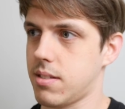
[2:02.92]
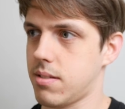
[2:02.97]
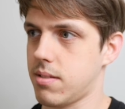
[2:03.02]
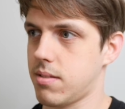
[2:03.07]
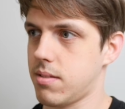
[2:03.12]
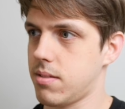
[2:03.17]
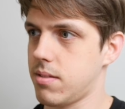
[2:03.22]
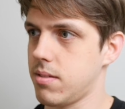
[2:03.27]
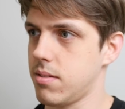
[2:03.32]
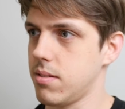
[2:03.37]

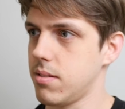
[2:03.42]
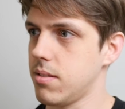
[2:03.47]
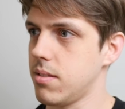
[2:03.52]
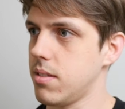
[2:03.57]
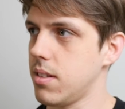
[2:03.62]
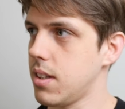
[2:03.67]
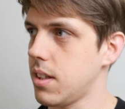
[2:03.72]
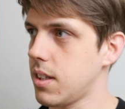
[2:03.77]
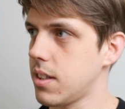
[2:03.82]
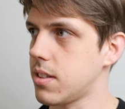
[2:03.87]

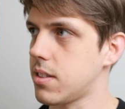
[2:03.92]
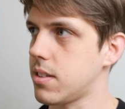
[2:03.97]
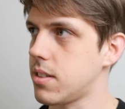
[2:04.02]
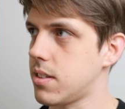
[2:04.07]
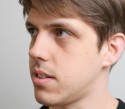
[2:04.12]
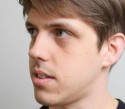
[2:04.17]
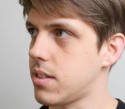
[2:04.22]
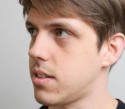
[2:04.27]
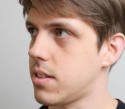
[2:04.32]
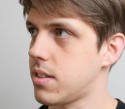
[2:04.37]

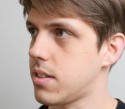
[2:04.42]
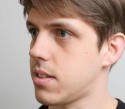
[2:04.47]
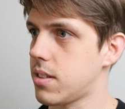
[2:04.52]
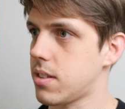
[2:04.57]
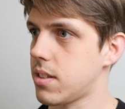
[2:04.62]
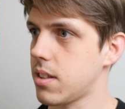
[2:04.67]
Nothing is said.